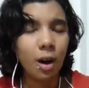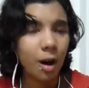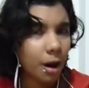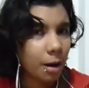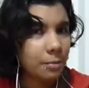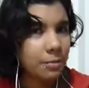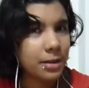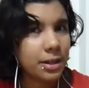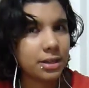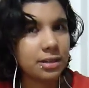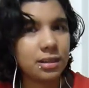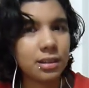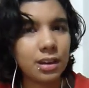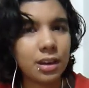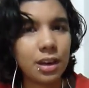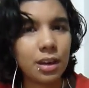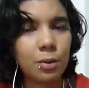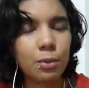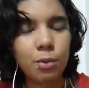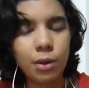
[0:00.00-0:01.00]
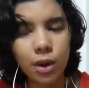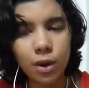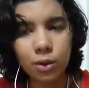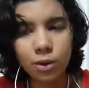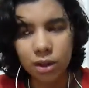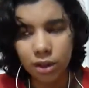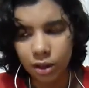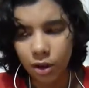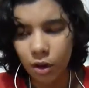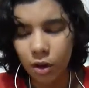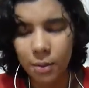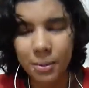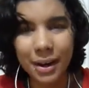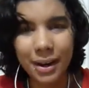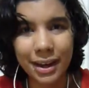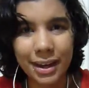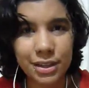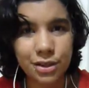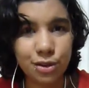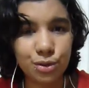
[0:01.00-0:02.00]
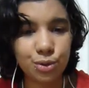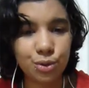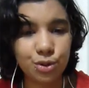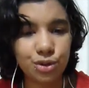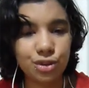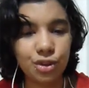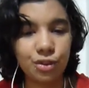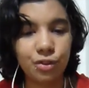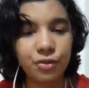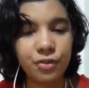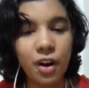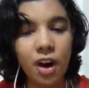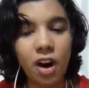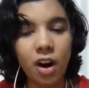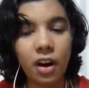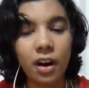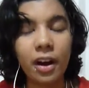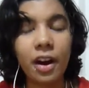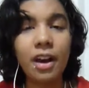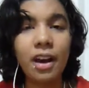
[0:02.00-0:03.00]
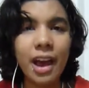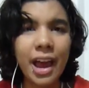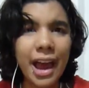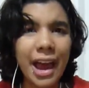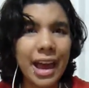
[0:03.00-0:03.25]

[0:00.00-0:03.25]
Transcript: Obviously, we only know about 8 schools so far.